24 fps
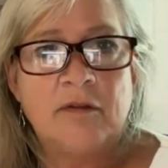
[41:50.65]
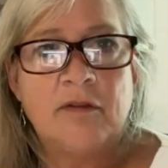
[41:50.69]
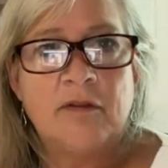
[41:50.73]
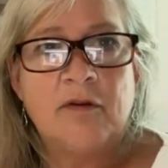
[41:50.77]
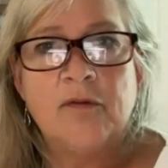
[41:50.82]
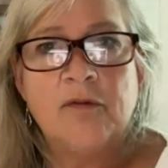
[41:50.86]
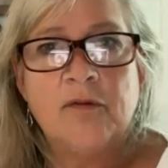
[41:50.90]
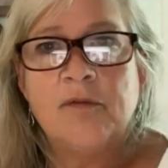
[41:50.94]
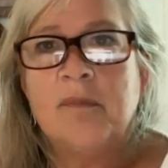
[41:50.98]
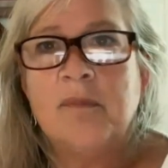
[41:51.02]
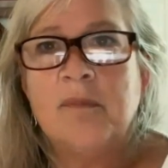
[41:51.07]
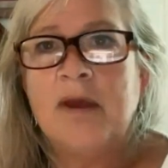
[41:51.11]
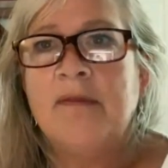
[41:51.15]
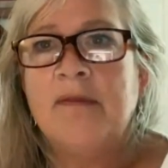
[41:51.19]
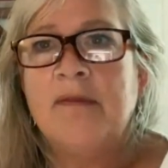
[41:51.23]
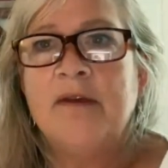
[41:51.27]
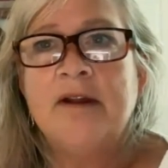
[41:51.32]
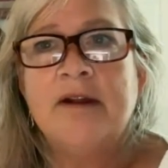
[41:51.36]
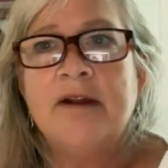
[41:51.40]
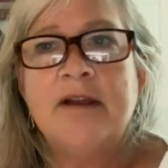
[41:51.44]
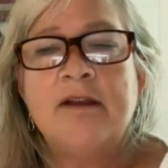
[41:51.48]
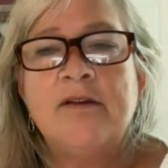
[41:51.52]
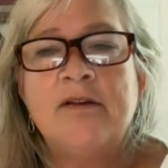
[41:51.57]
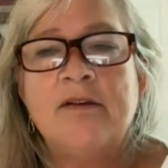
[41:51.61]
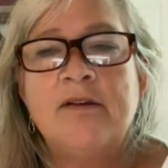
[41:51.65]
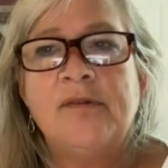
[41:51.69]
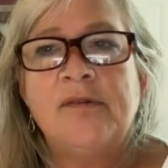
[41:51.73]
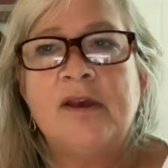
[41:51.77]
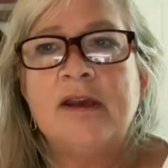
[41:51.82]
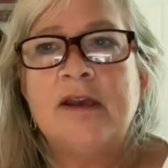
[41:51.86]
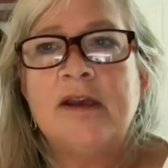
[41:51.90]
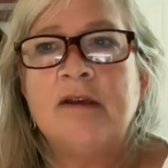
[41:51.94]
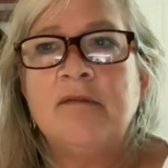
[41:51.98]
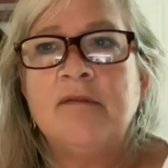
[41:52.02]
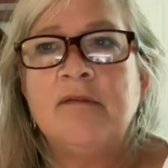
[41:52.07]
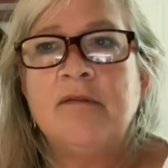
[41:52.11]
Those men that he
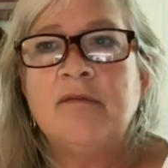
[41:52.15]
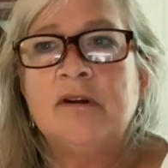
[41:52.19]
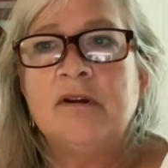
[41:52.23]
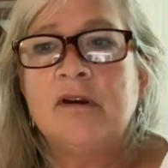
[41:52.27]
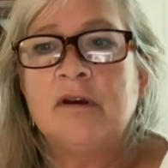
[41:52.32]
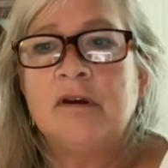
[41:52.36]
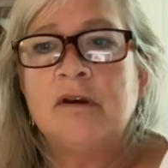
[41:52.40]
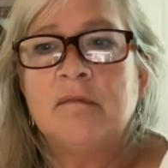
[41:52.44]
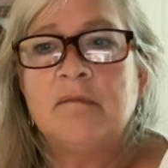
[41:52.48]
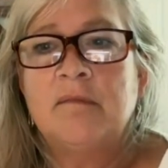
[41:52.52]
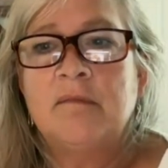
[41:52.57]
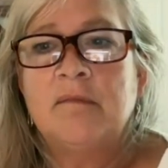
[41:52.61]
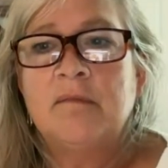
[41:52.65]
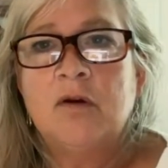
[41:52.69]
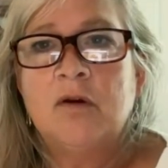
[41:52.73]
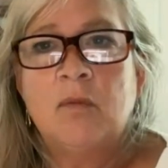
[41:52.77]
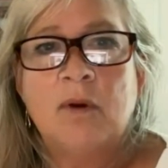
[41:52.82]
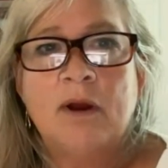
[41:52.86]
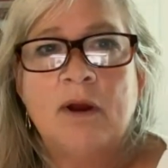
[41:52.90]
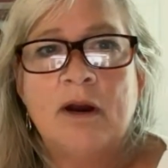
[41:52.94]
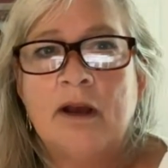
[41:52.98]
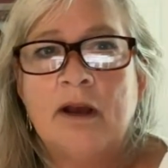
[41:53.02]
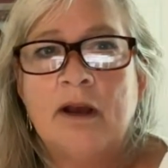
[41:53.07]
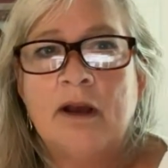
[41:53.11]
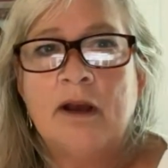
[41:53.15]
saved, went